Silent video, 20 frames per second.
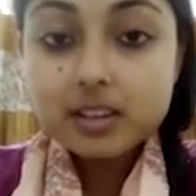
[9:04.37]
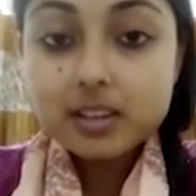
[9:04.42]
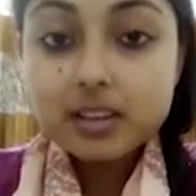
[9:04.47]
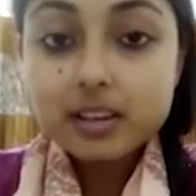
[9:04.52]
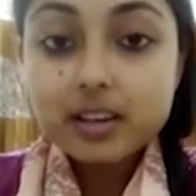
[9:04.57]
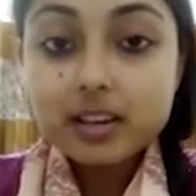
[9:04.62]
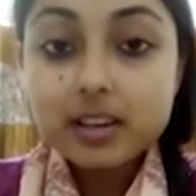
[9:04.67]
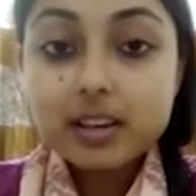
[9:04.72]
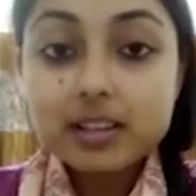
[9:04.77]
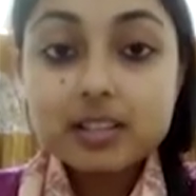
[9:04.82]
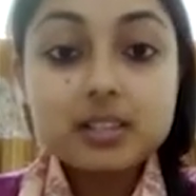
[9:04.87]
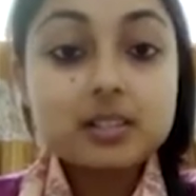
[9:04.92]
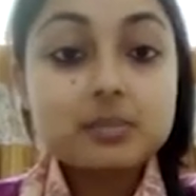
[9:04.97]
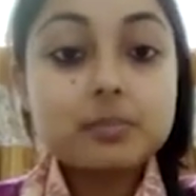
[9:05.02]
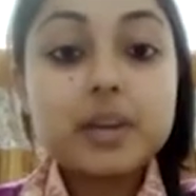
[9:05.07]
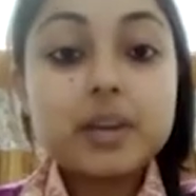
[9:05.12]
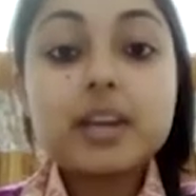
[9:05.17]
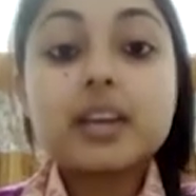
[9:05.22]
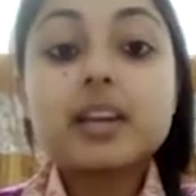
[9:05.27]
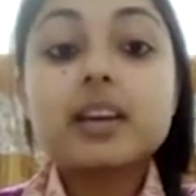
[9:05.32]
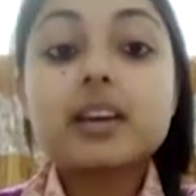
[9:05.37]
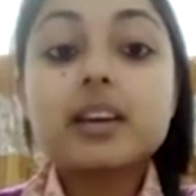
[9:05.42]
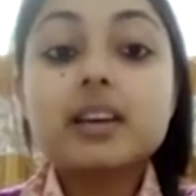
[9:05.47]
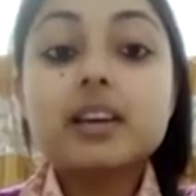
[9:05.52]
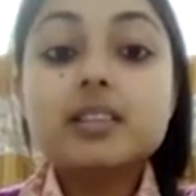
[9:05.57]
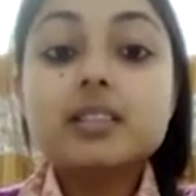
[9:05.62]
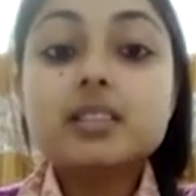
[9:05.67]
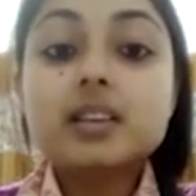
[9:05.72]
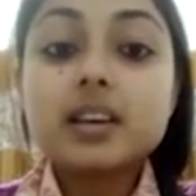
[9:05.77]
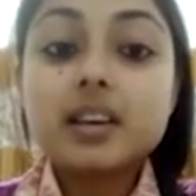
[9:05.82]
it is making it
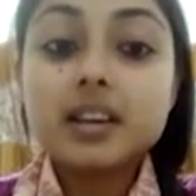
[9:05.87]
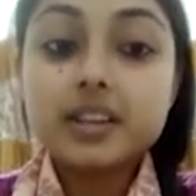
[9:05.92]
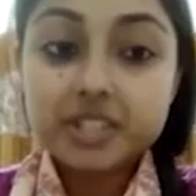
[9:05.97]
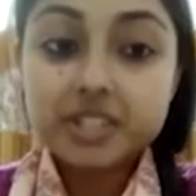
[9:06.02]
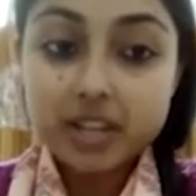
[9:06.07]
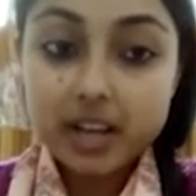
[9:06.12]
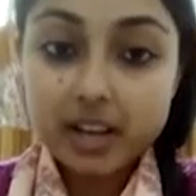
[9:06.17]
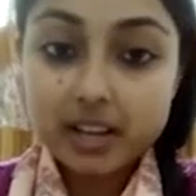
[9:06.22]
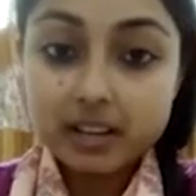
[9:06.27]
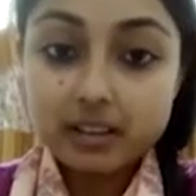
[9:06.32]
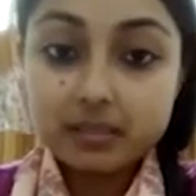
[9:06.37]
shine.